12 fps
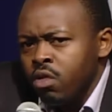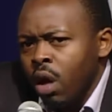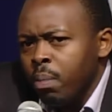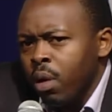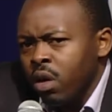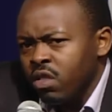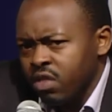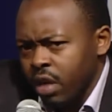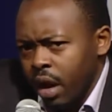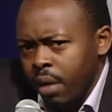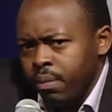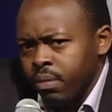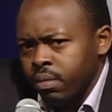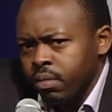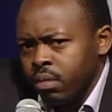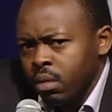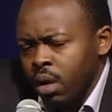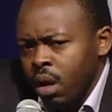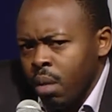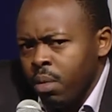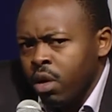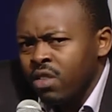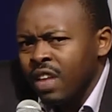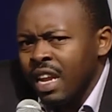I'll pause there,
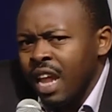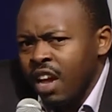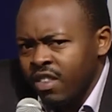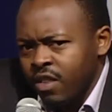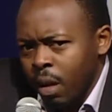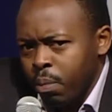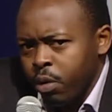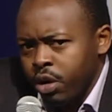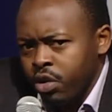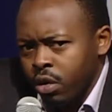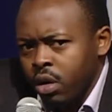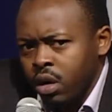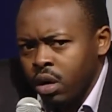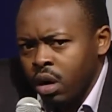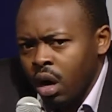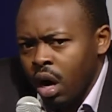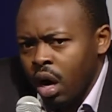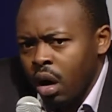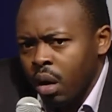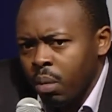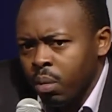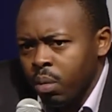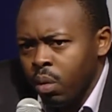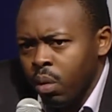because the next step we took
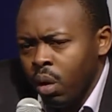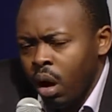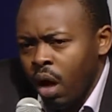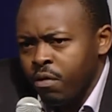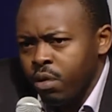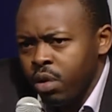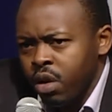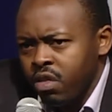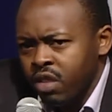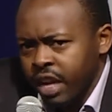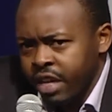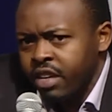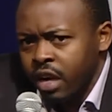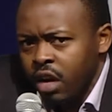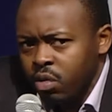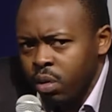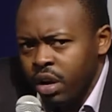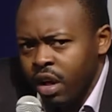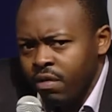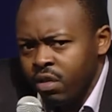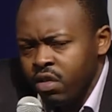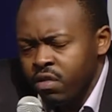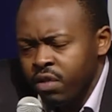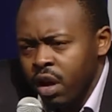a few years later, as we were
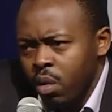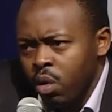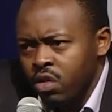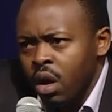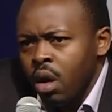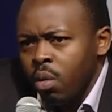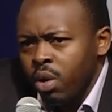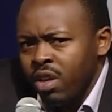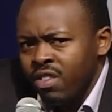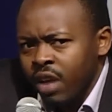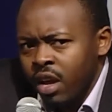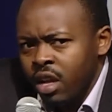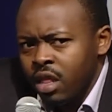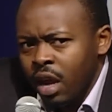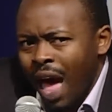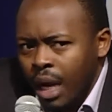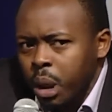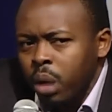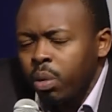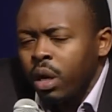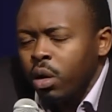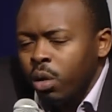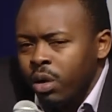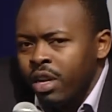diversifying, was we decided that actually we
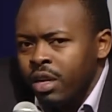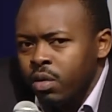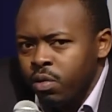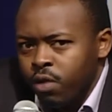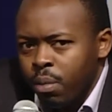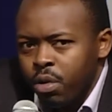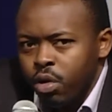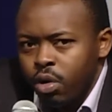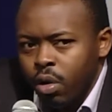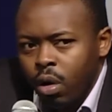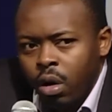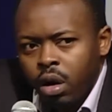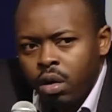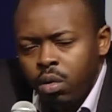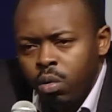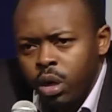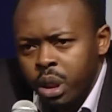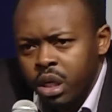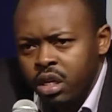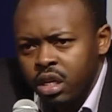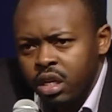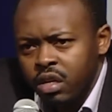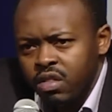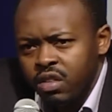couldn't, from New York, Washington,
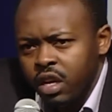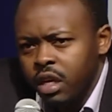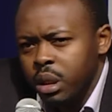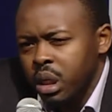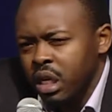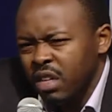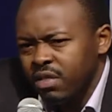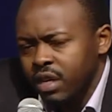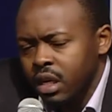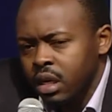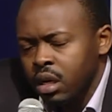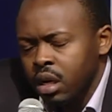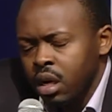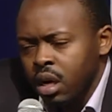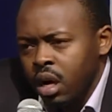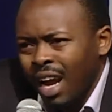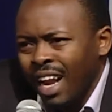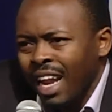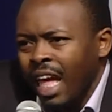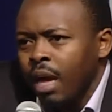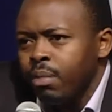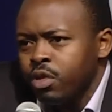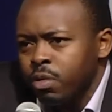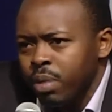D.C., and Geneva,
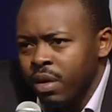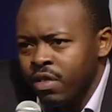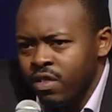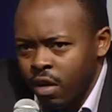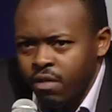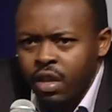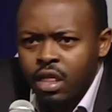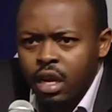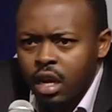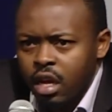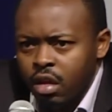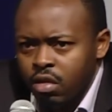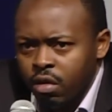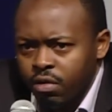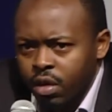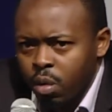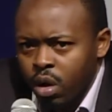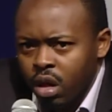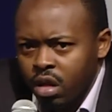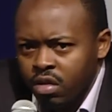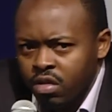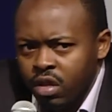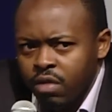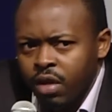claim to be serving the needs of the
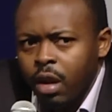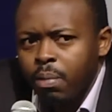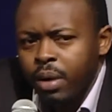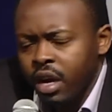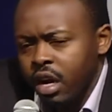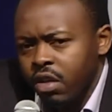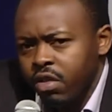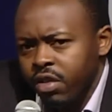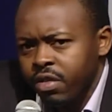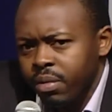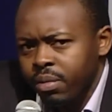world's developing countries.